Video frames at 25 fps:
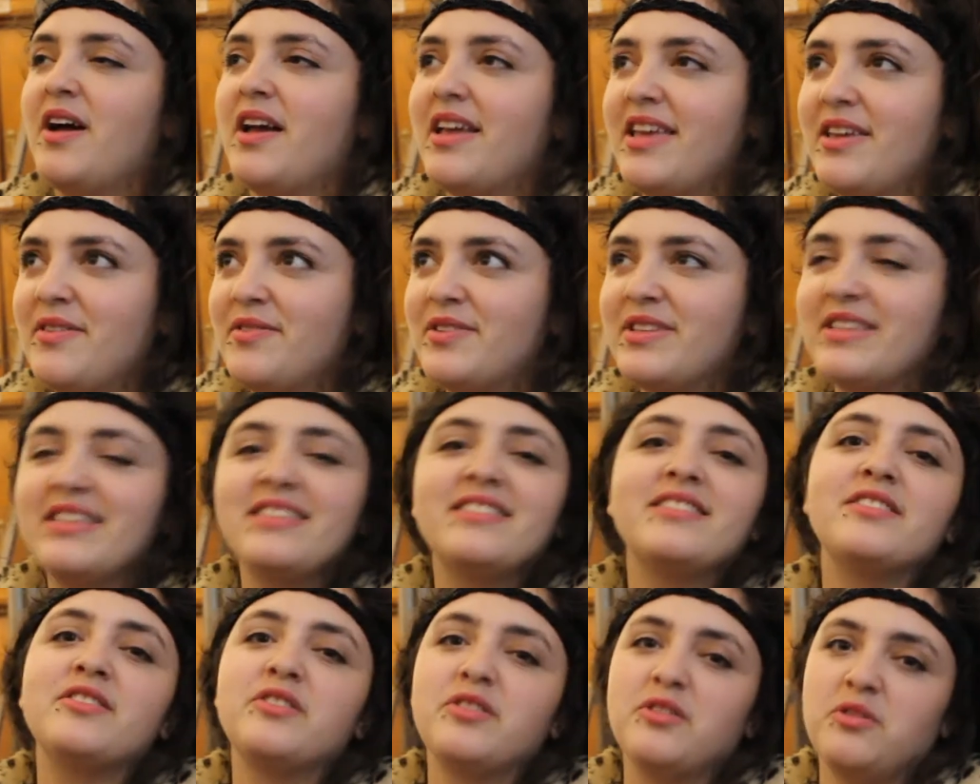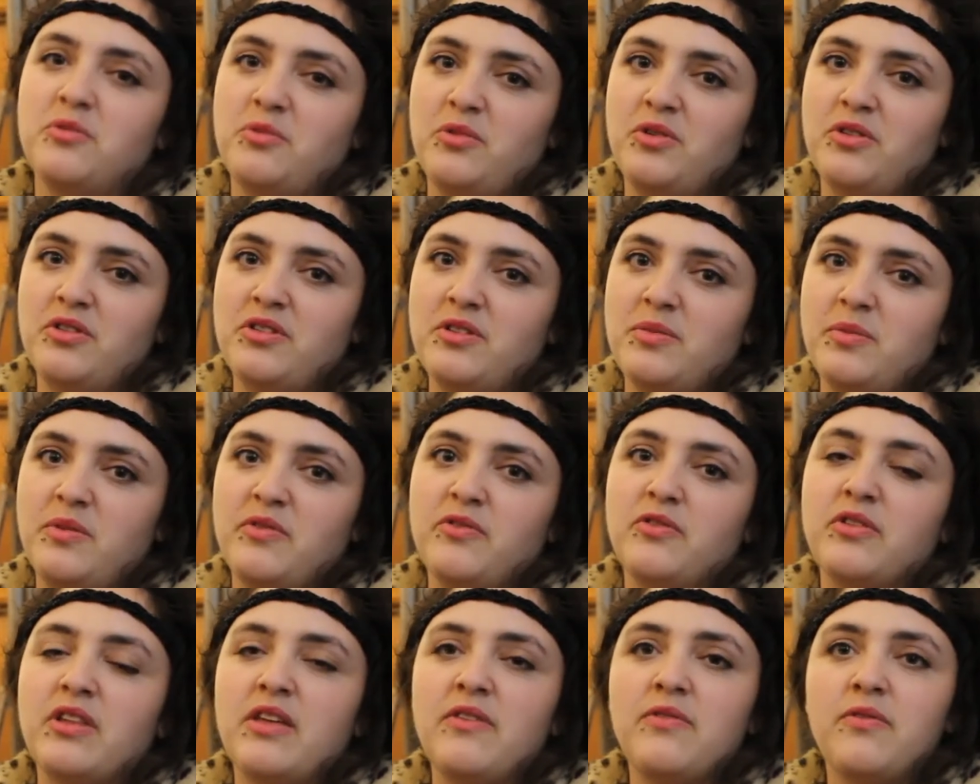even listen to the words
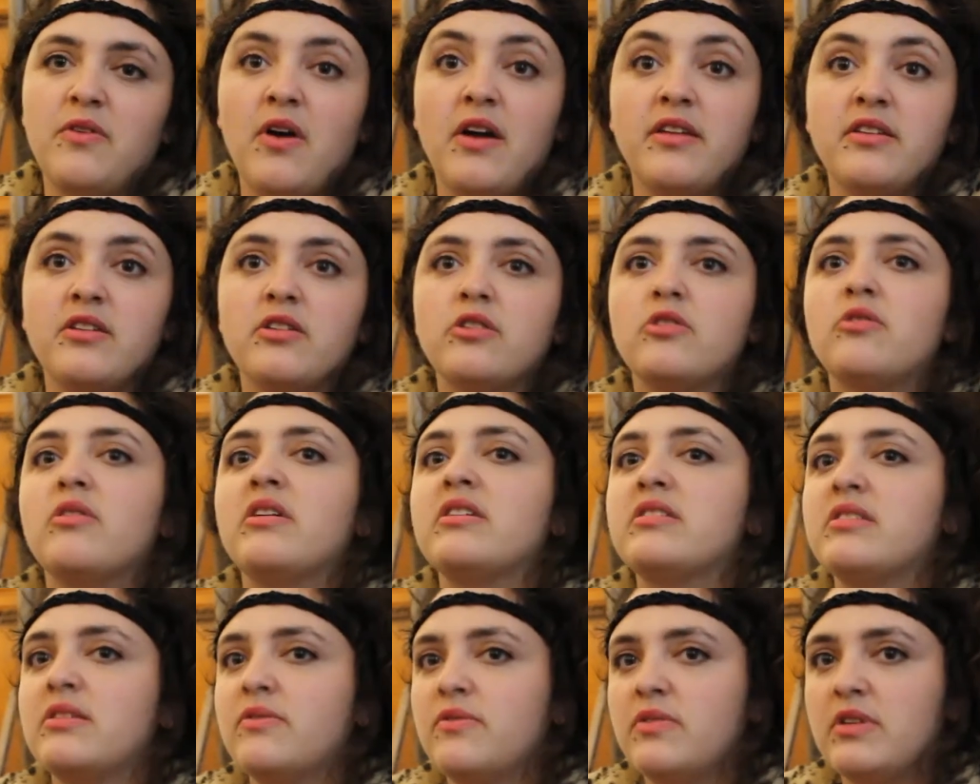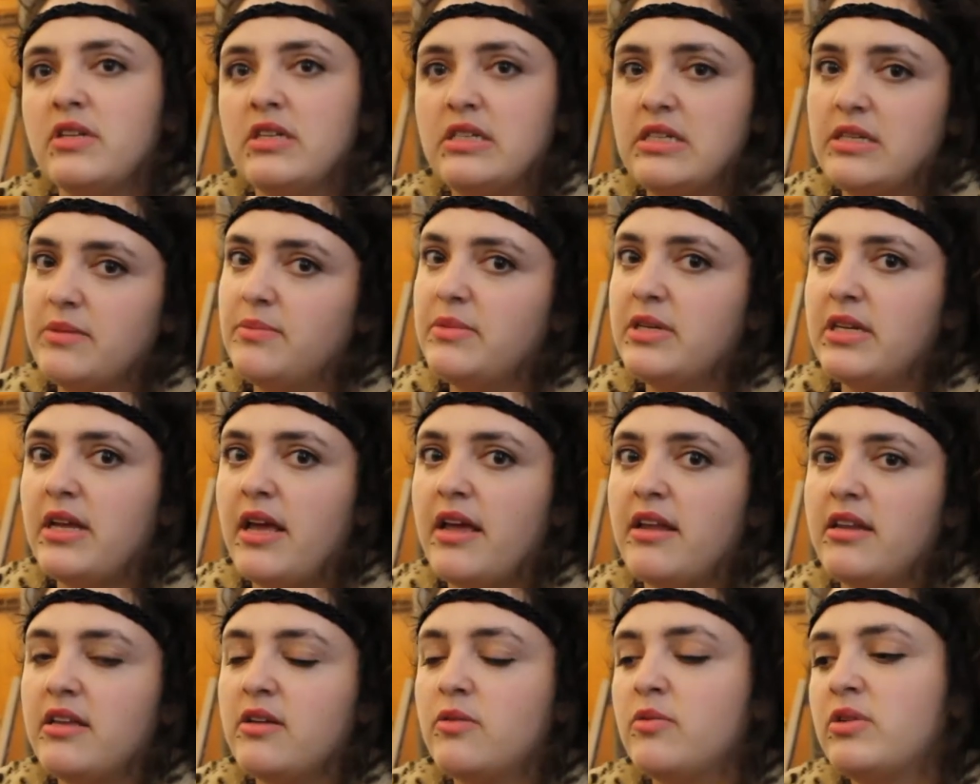before they find it aggressive and
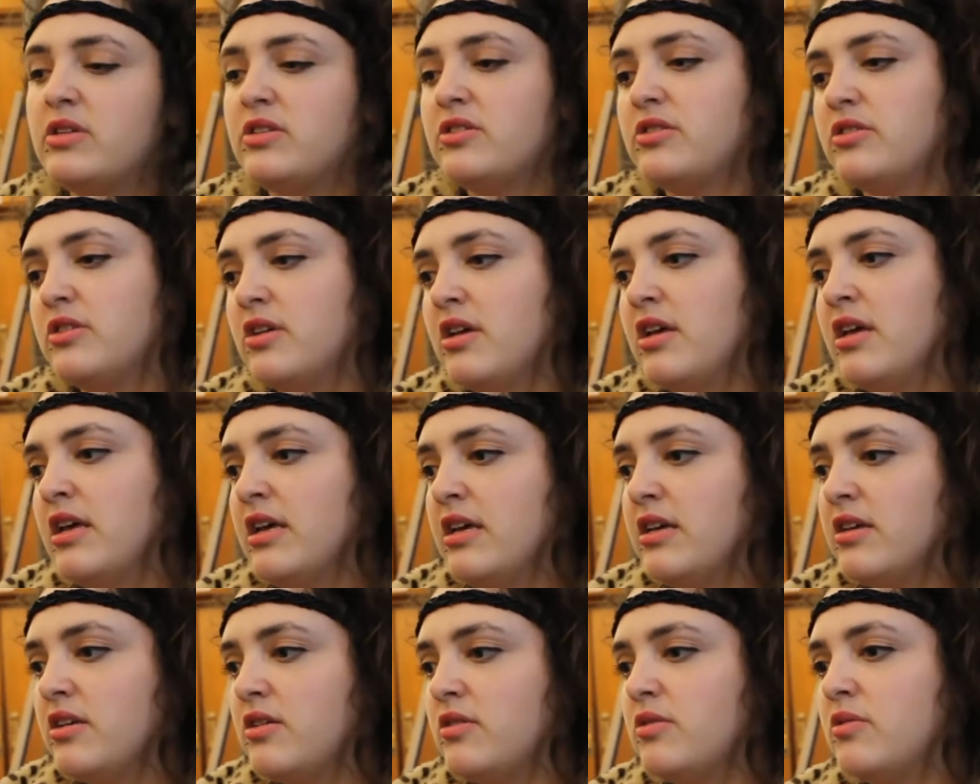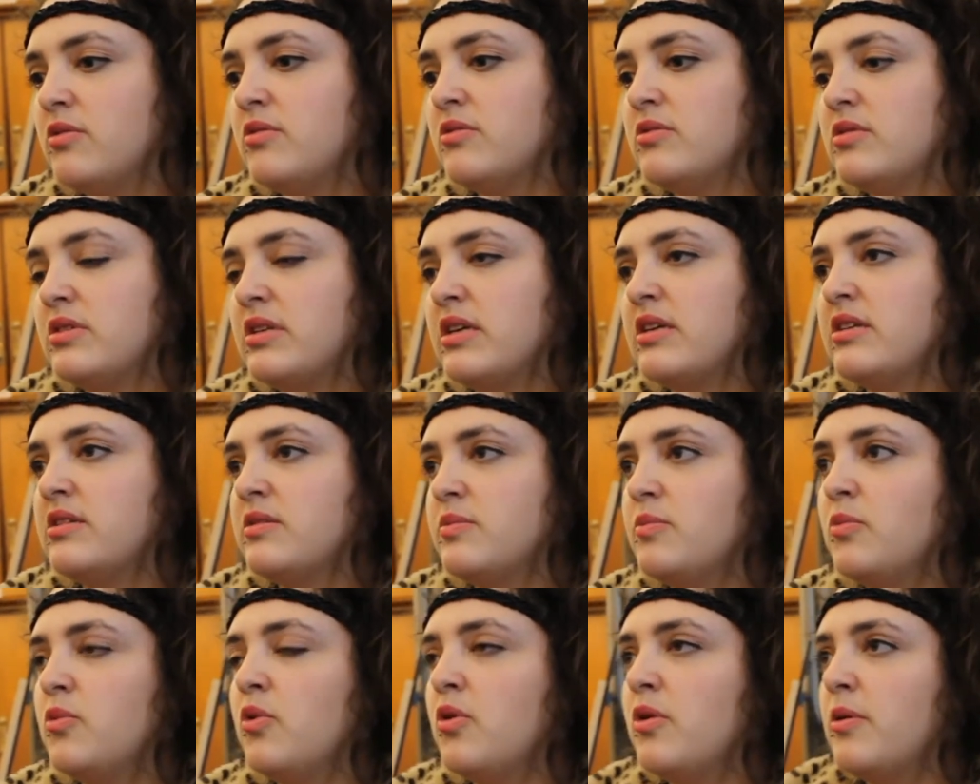intimidating, which, you know,
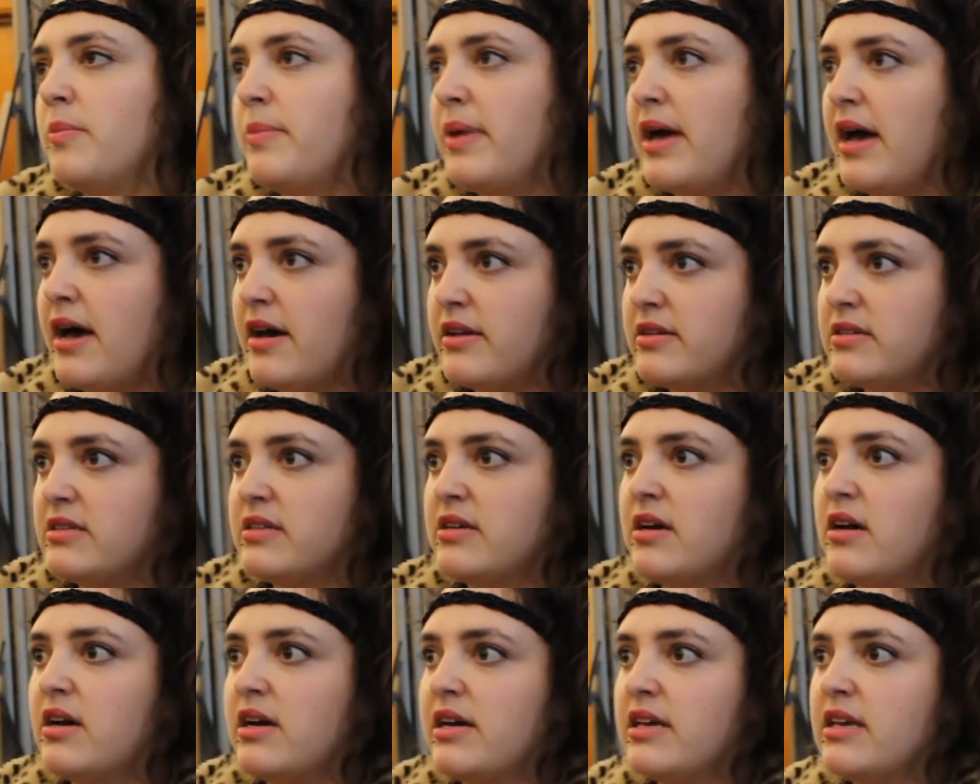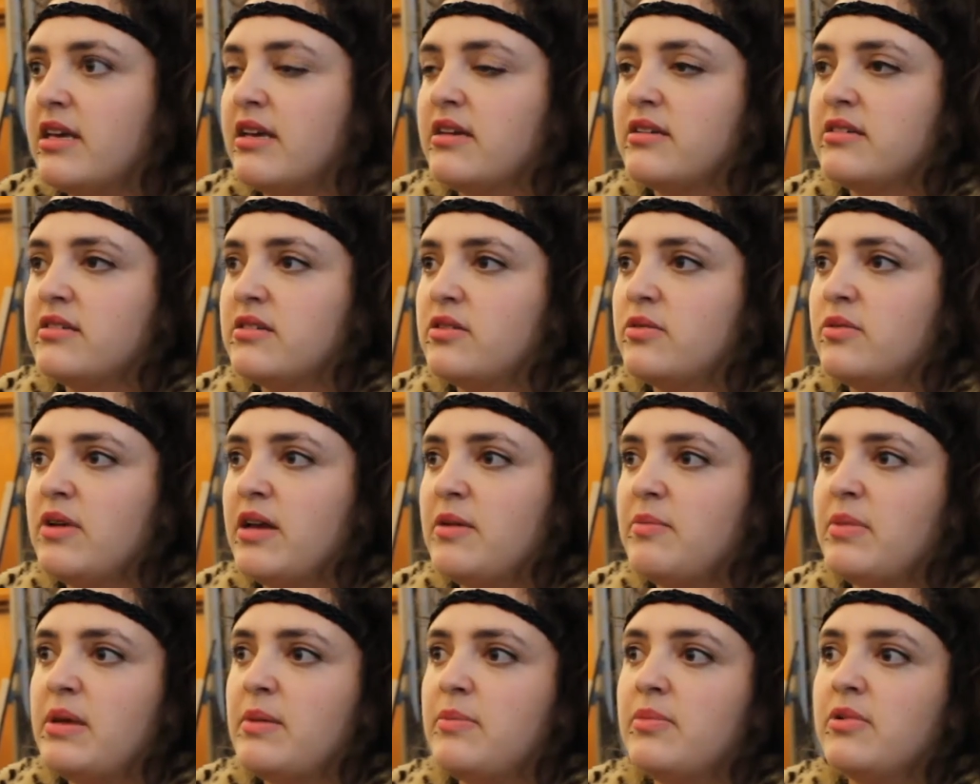says more about, I guess, the
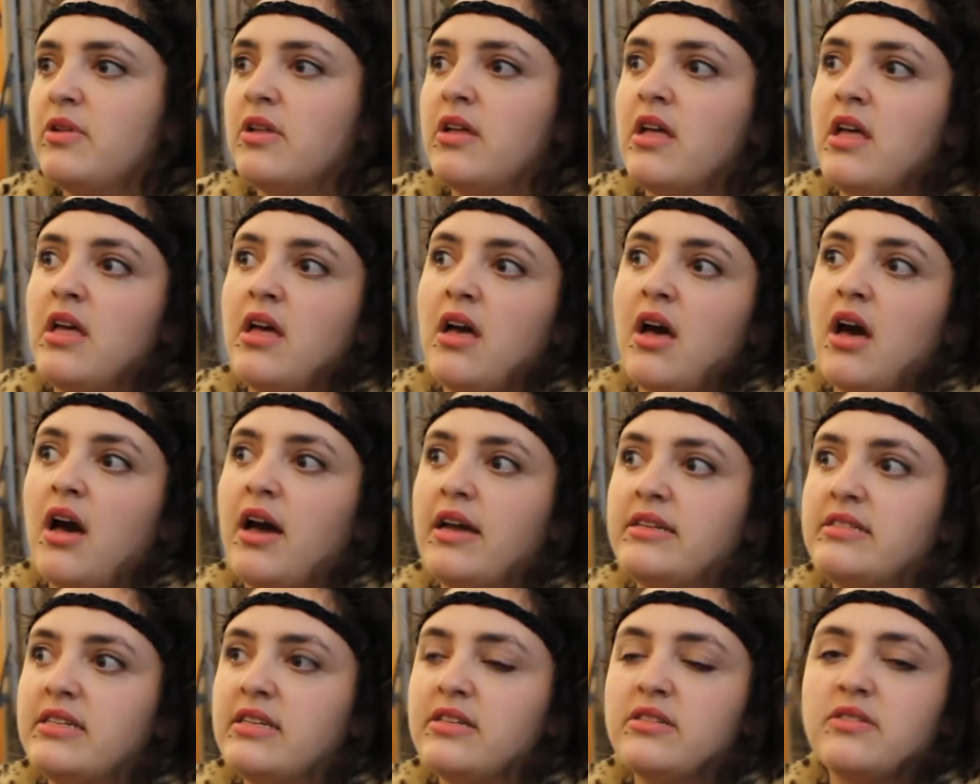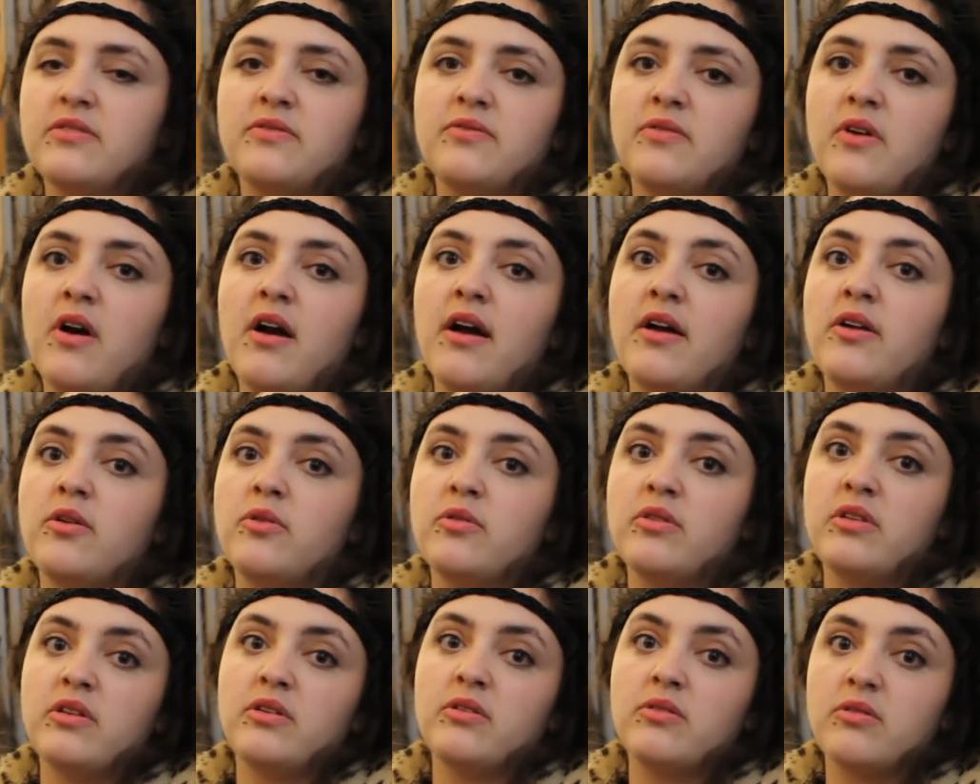way people identify
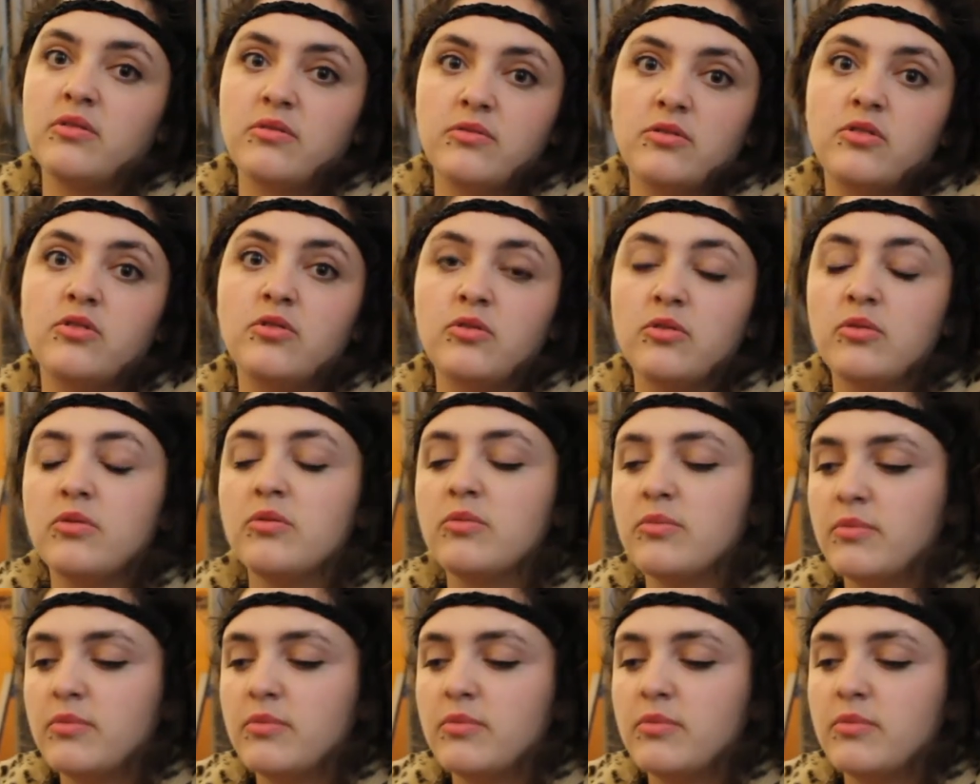or their, you know,